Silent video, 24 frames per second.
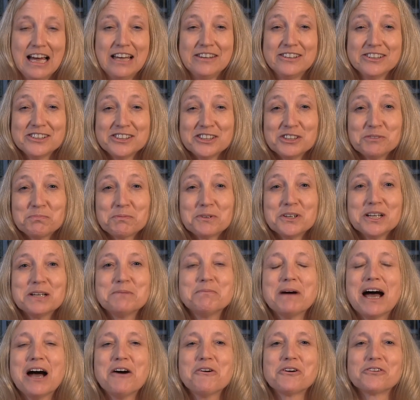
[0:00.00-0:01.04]
This is pretty
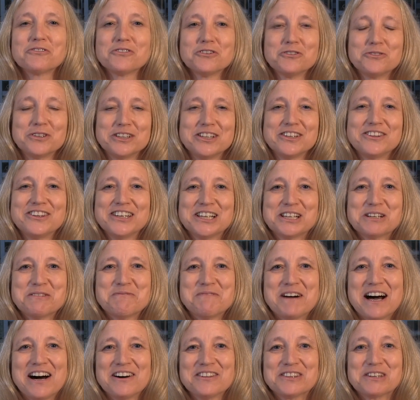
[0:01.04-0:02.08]
powerful when you think
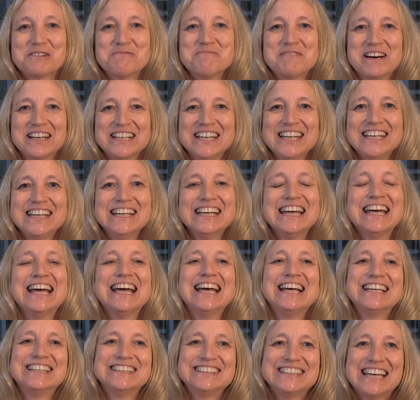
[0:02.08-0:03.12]
about the money
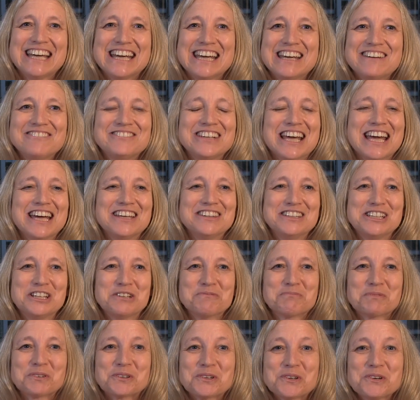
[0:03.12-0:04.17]
saved and the
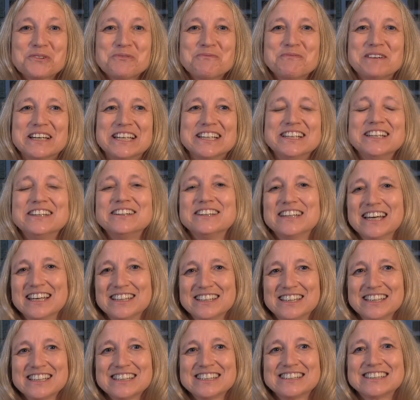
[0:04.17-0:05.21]
improvement
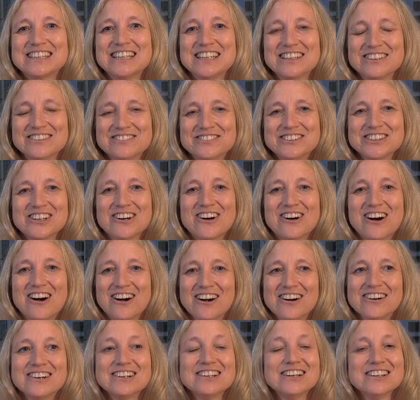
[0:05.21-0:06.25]
that this gives
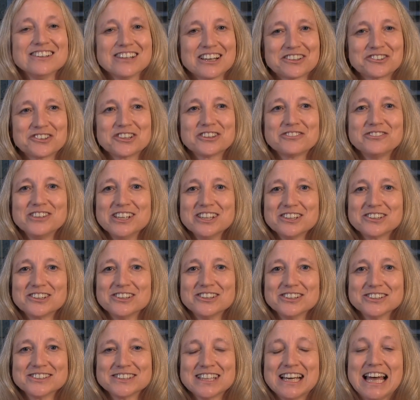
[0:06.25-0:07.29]
our electric
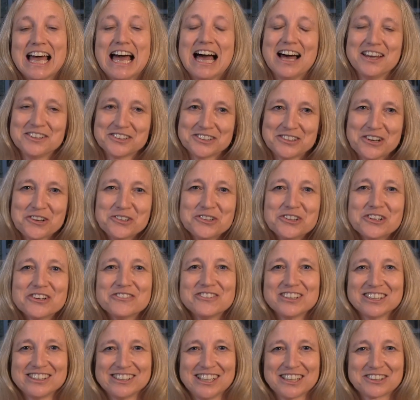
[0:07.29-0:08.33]
vehicles. As an owner of
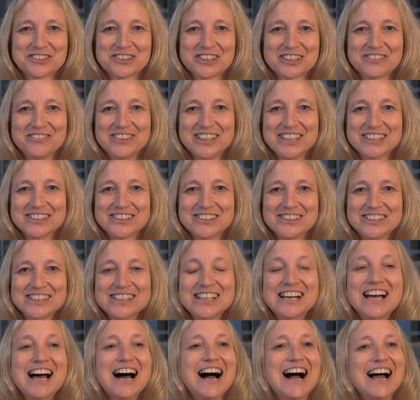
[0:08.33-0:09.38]
an electric vehicle,
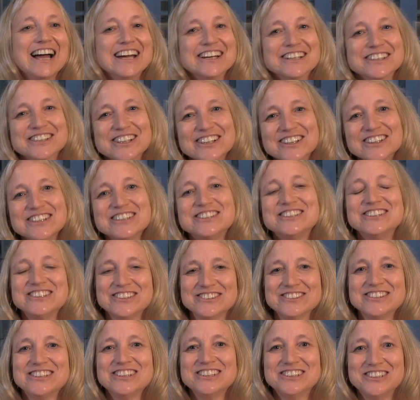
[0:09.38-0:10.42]
I encourage you
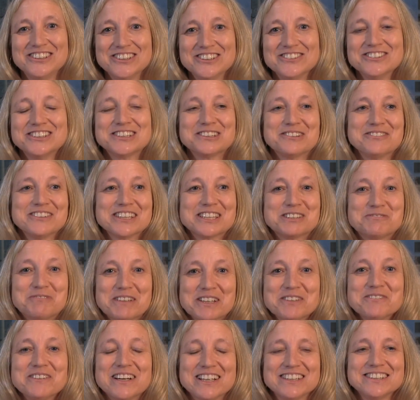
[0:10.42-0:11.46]
to do some
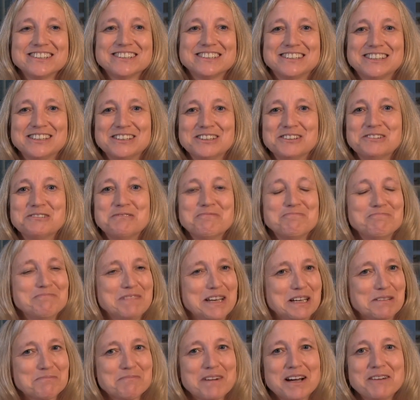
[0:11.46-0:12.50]
experiments to
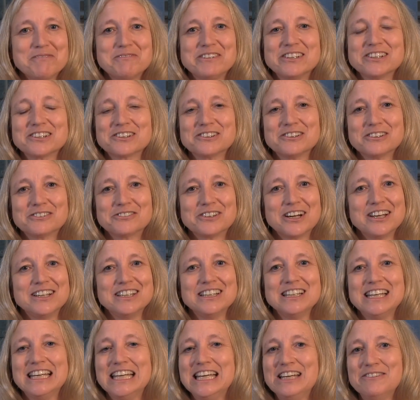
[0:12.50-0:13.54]
make my vehicle
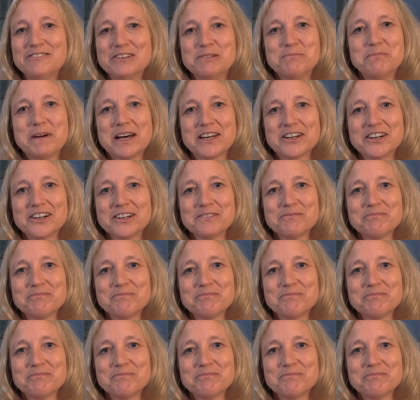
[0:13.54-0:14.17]
run even better.